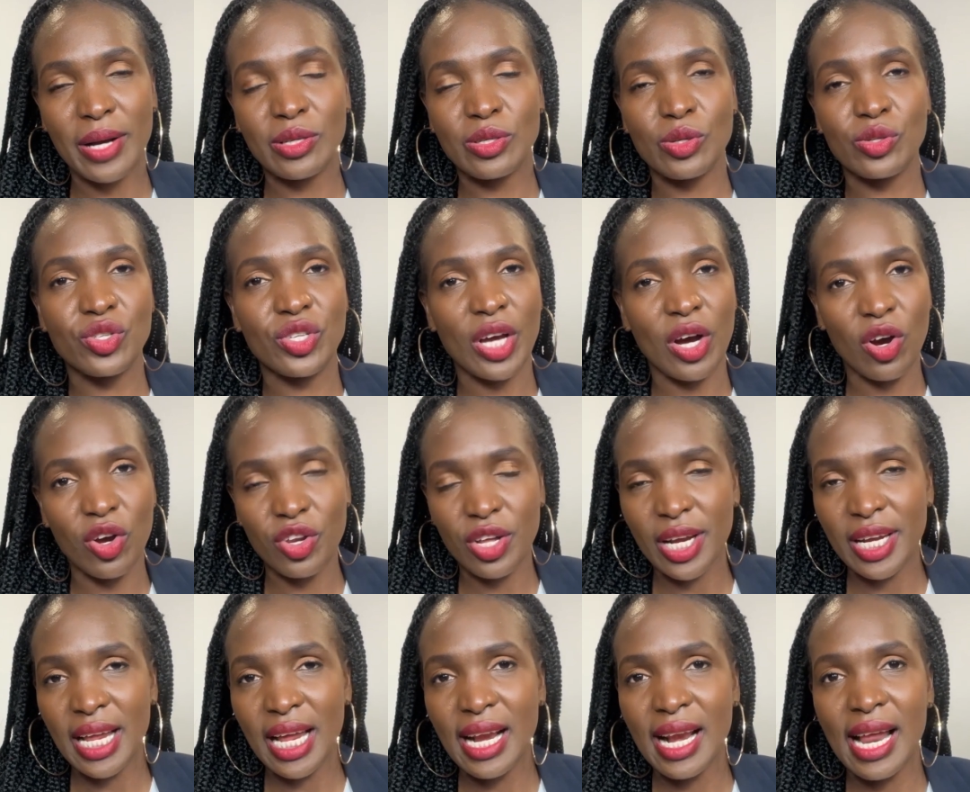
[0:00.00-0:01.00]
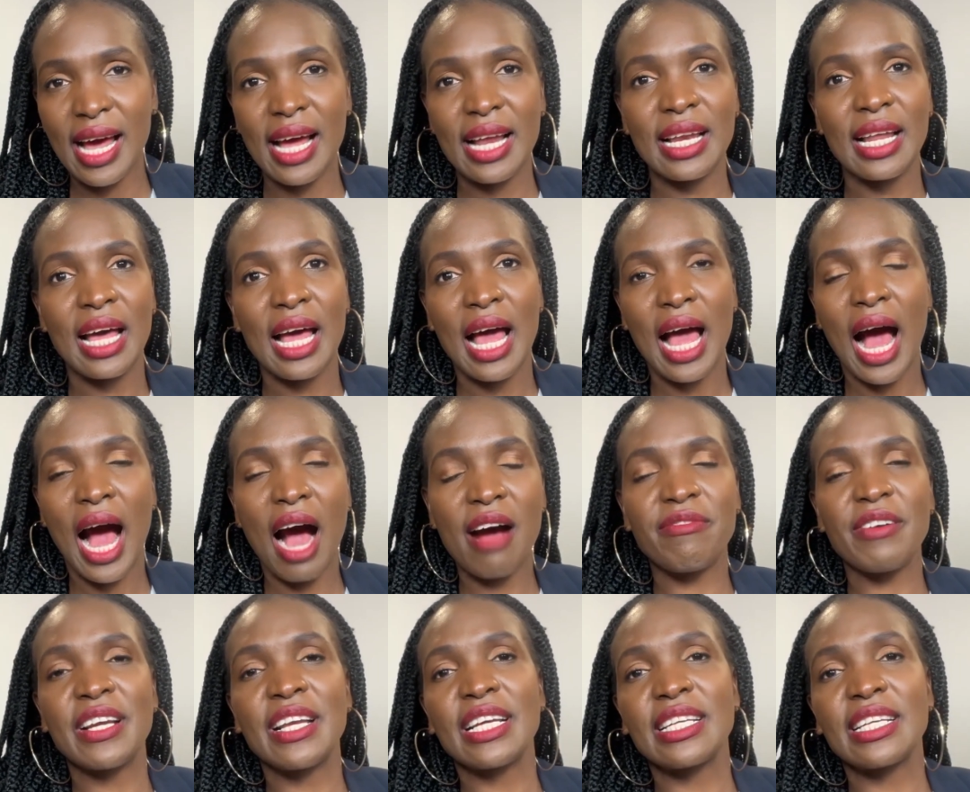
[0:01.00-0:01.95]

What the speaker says: So check on your deadline, have an